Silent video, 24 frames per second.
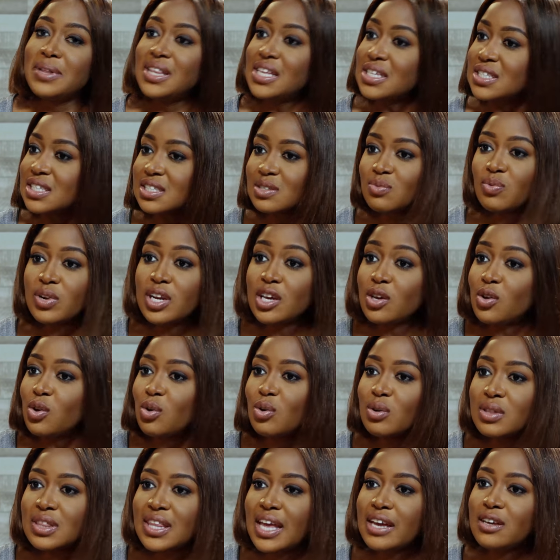But this is really
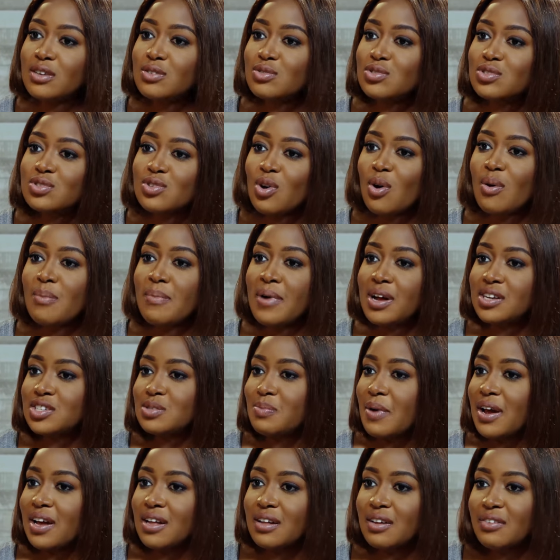cool. Thank you so much,
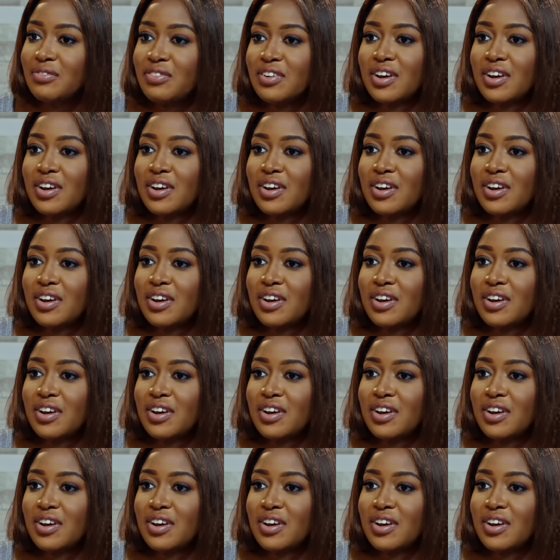Michael,